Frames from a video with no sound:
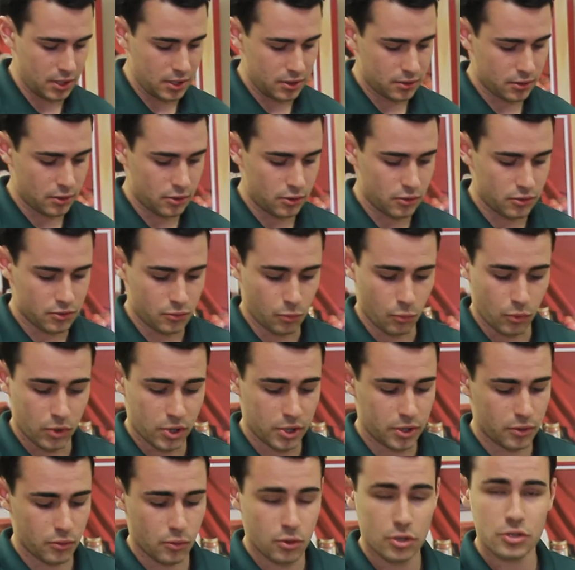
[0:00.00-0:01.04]
either use
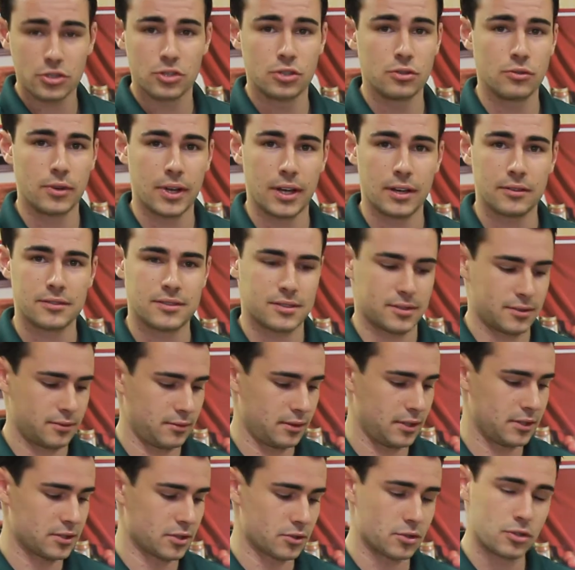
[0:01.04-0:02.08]
1 or 2 ounce.
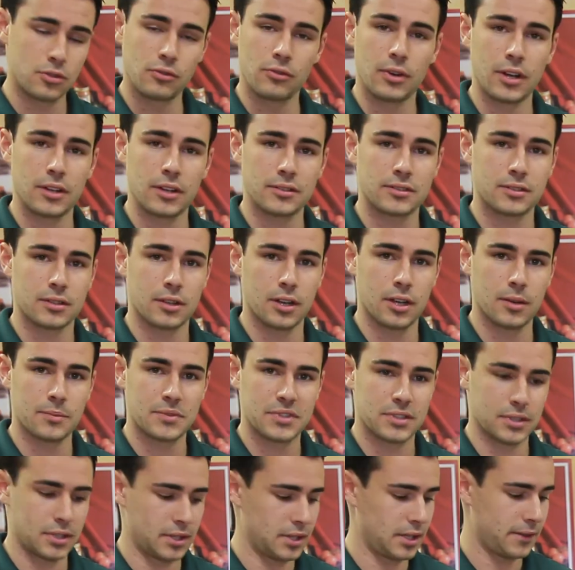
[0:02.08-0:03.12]
These are 2 ounce
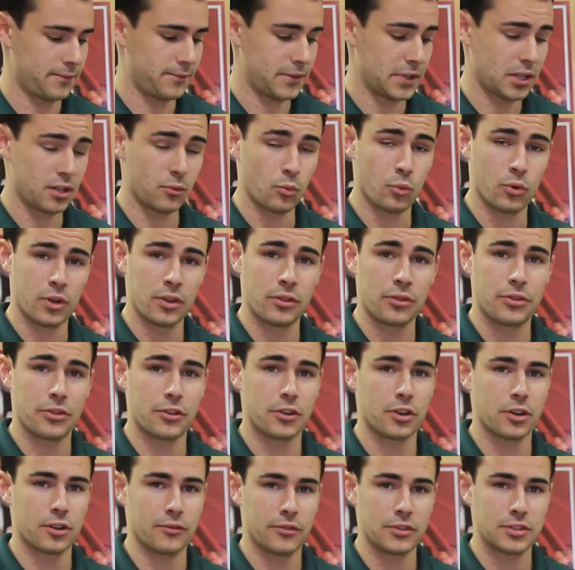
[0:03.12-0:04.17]
cups and they fit
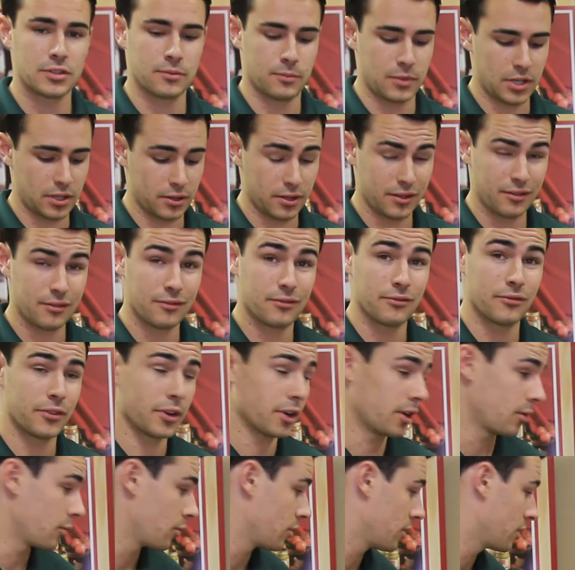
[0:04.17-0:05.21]
1/3 of a tamale
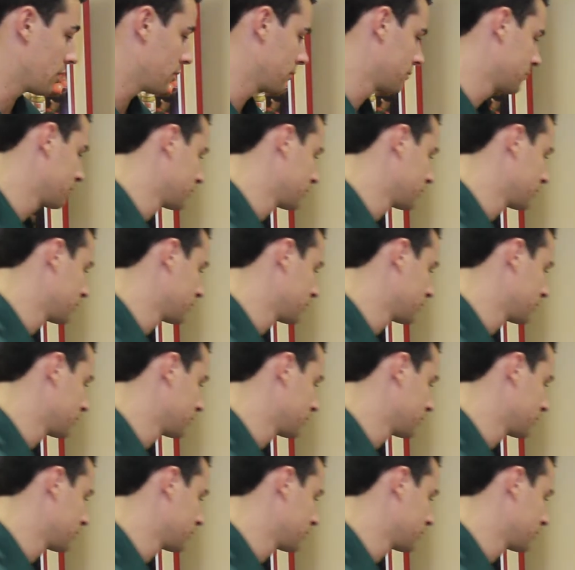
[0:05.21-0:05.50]
very well.